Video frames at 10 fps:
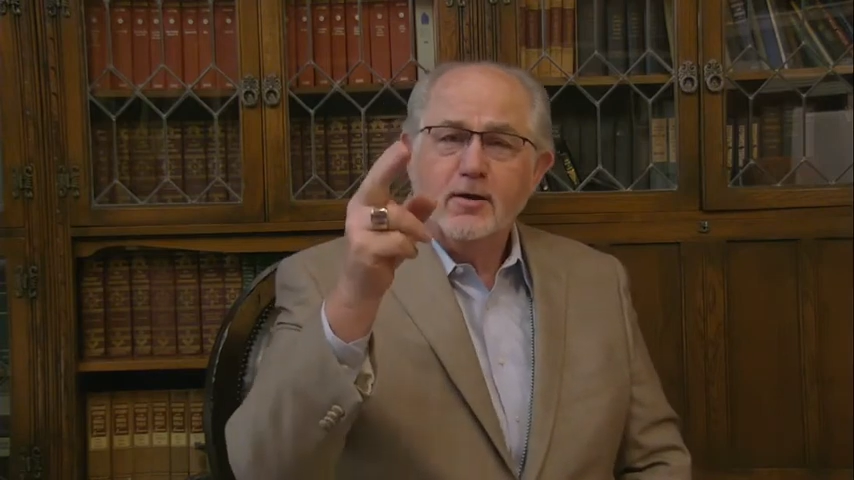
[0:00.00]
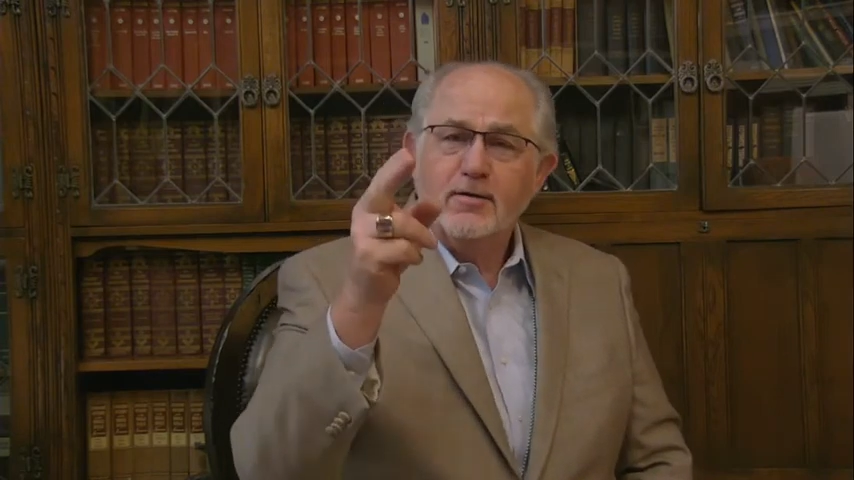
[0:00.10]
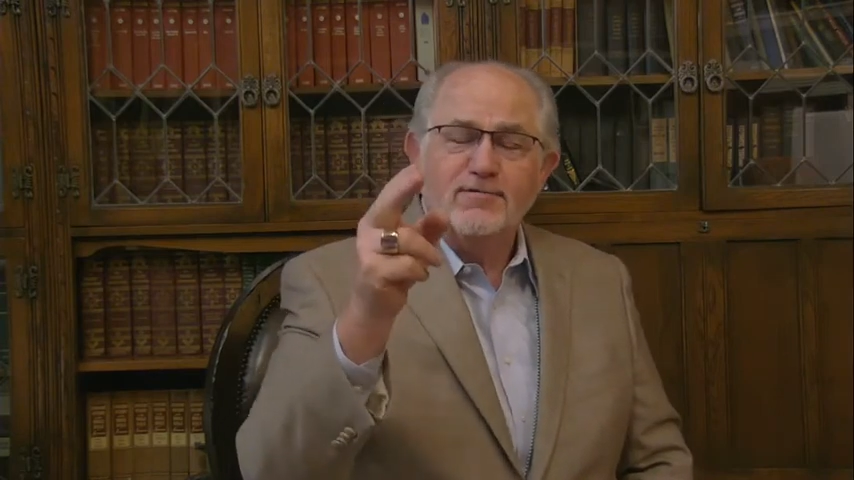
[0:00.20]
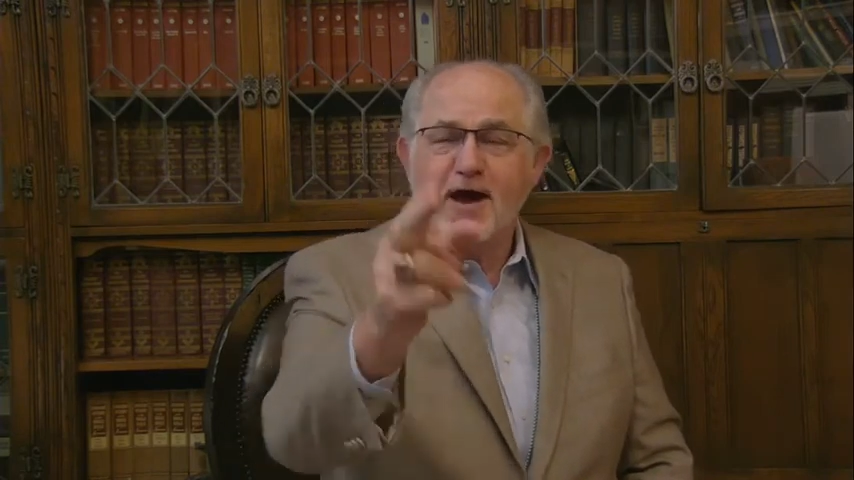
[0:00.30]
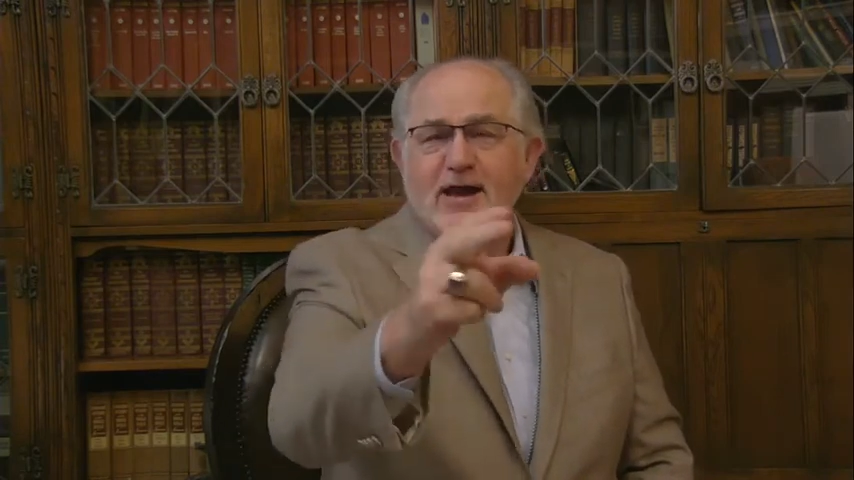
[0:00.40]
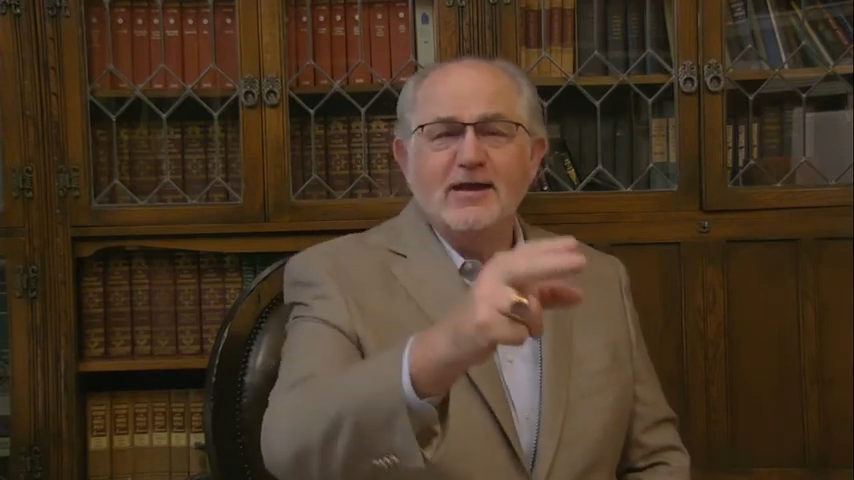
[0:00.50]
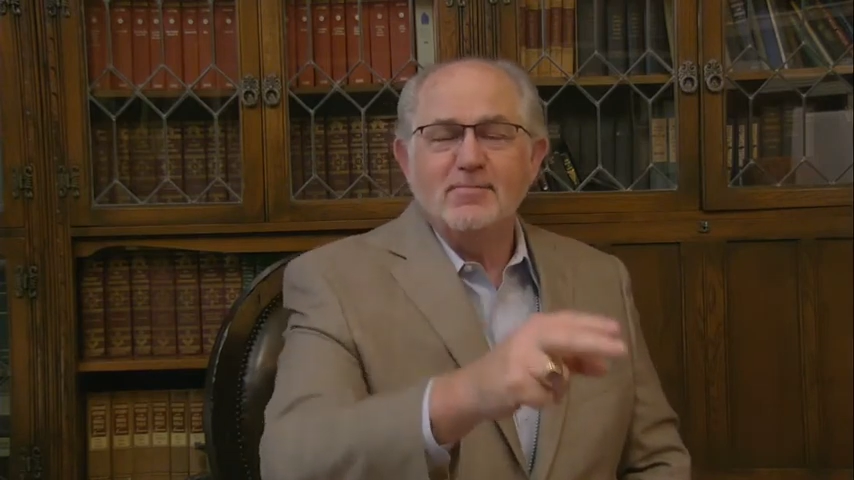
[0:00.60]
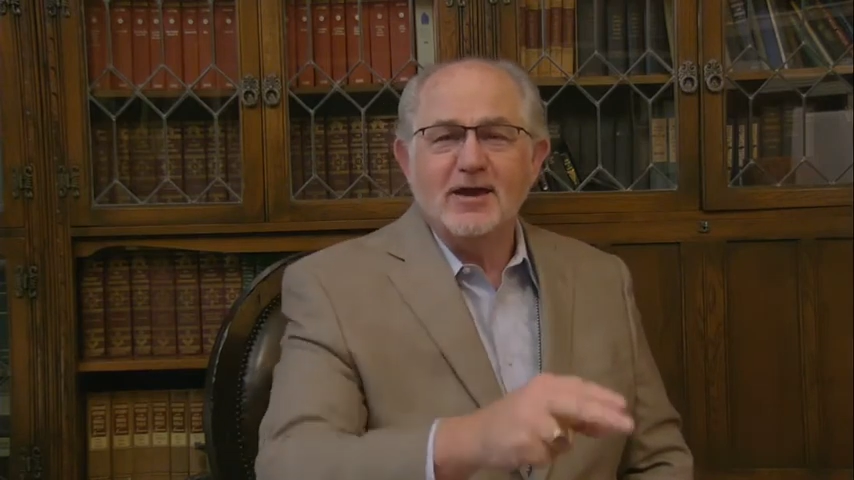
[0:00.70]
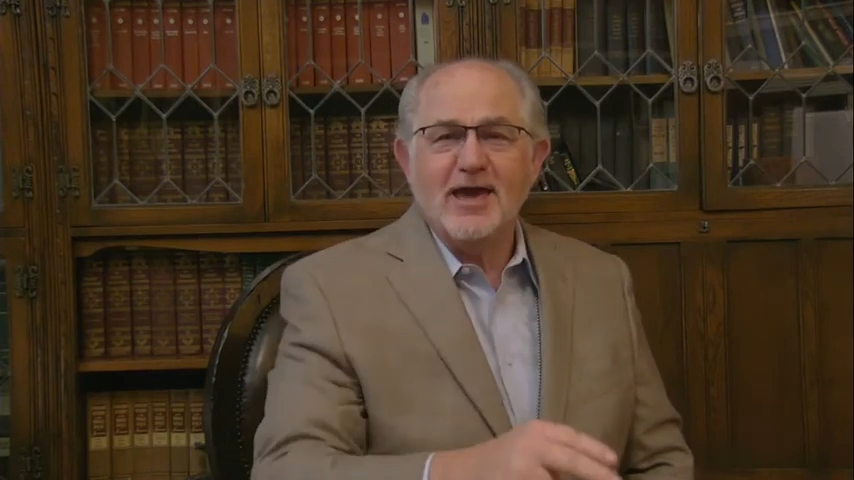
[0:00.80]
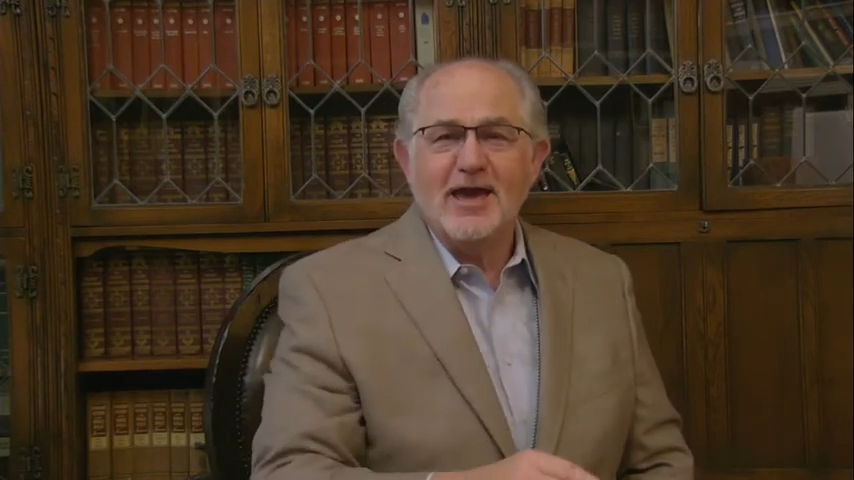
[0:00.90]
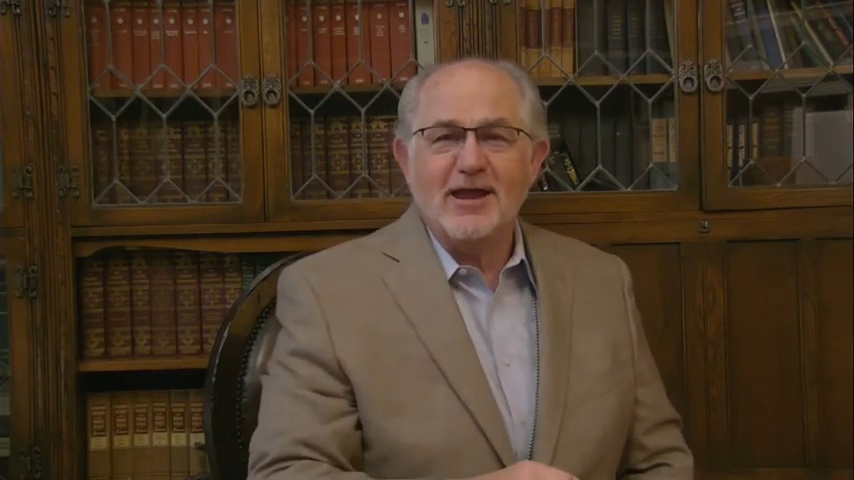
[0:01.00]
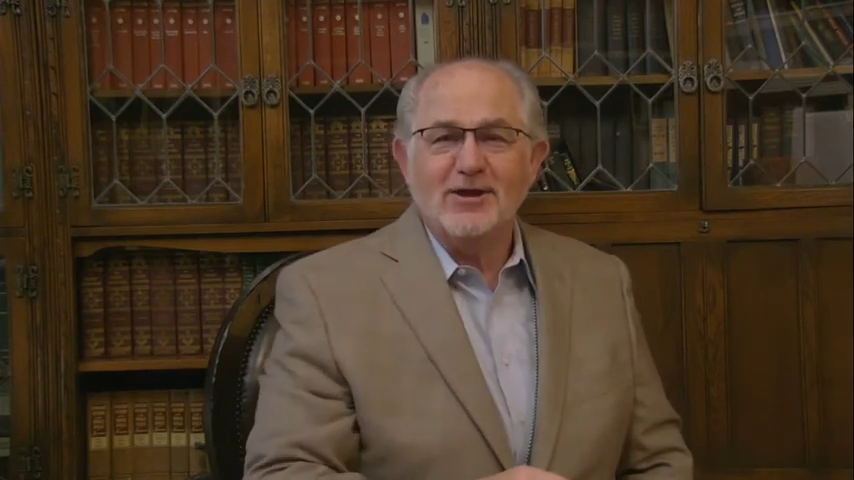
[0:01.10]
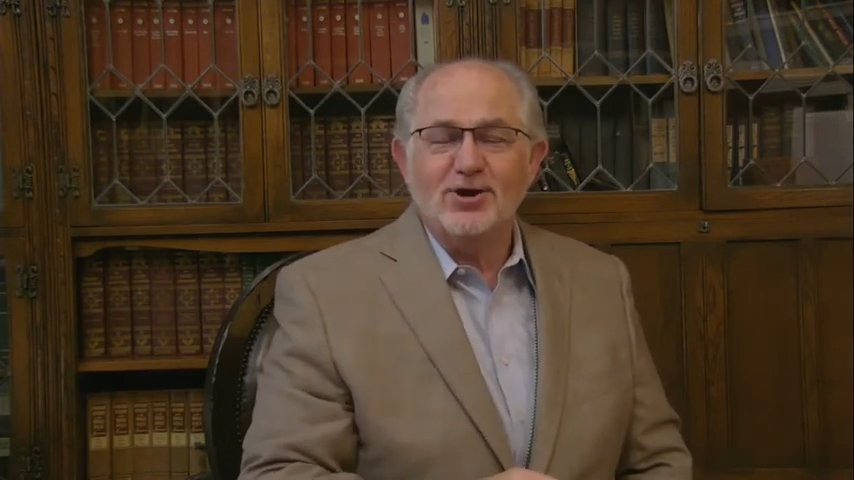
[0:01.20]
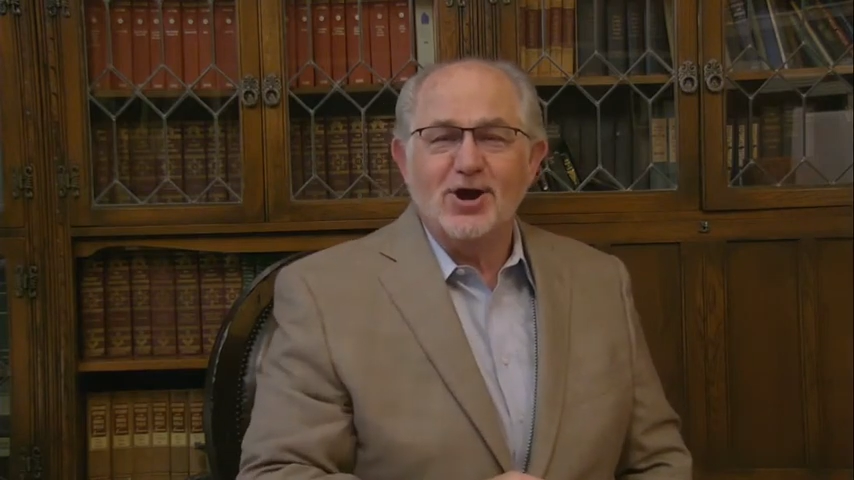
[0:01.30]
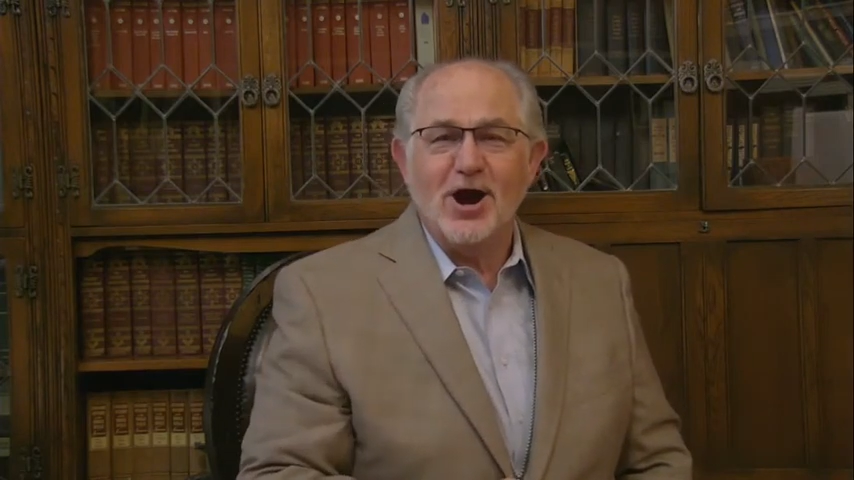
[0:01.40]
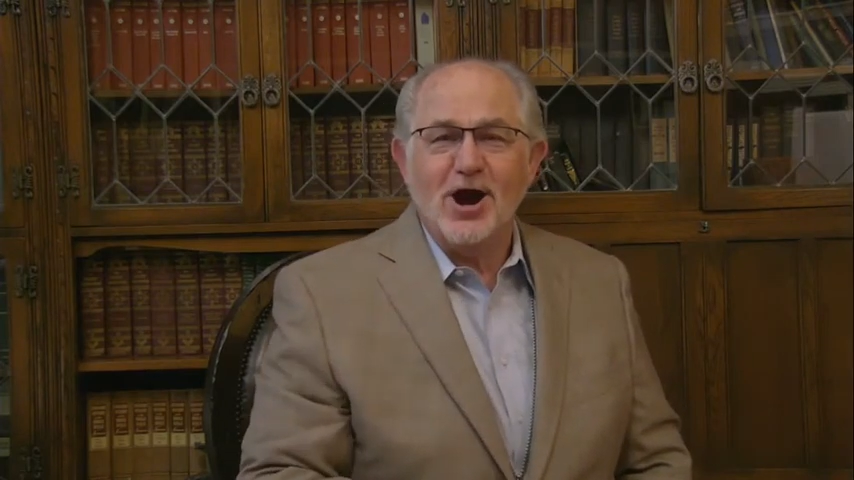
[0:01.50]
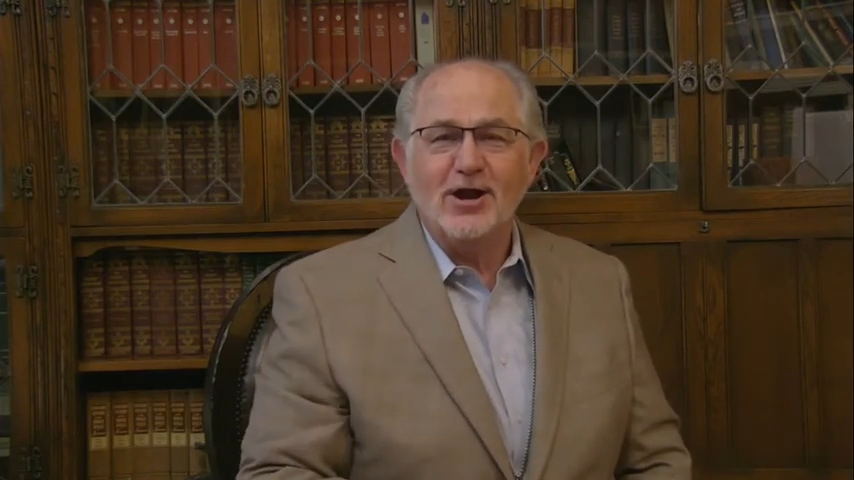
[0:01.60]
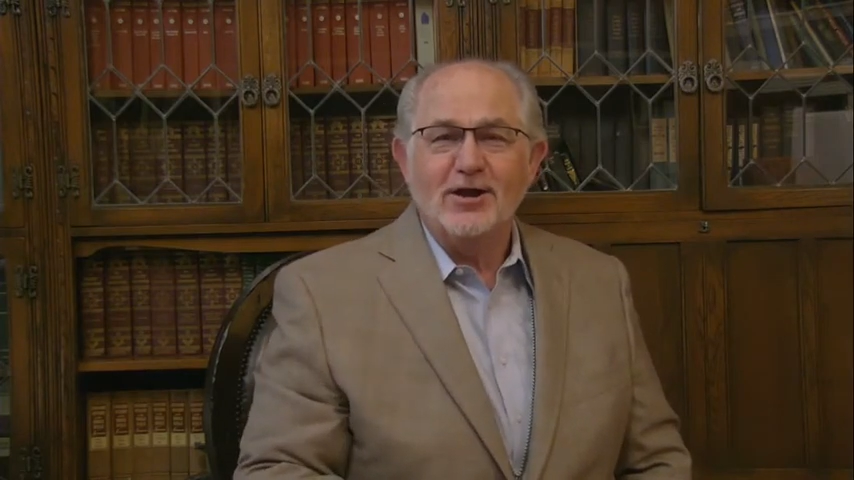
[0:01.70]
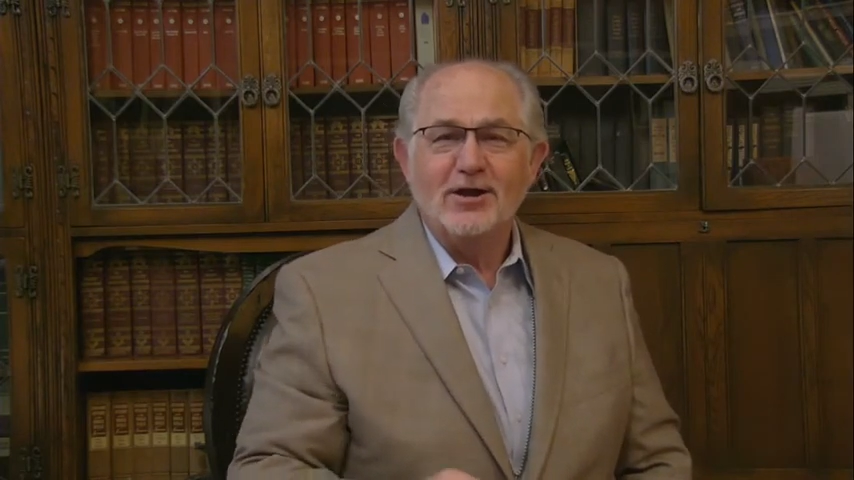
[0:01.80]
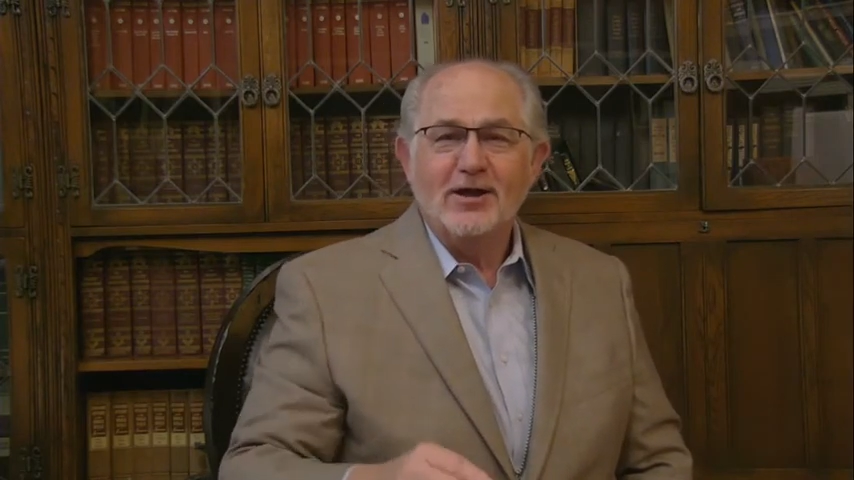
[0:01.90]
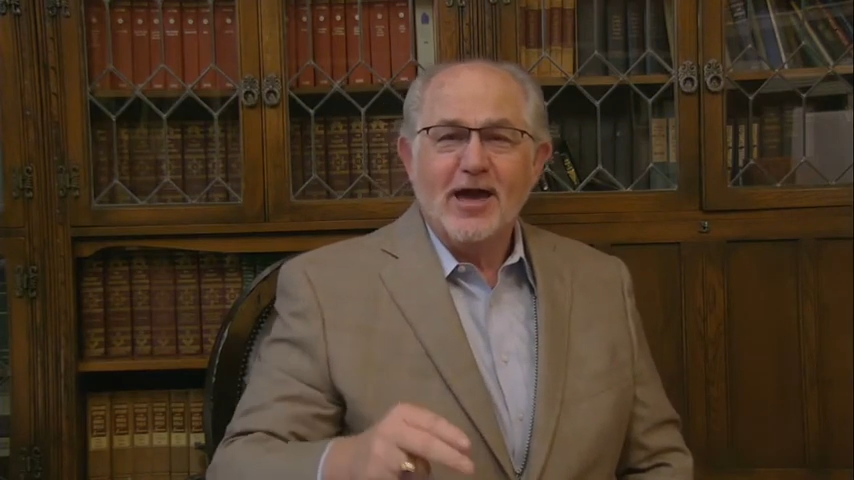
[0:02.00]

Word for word: Find him again in your heart,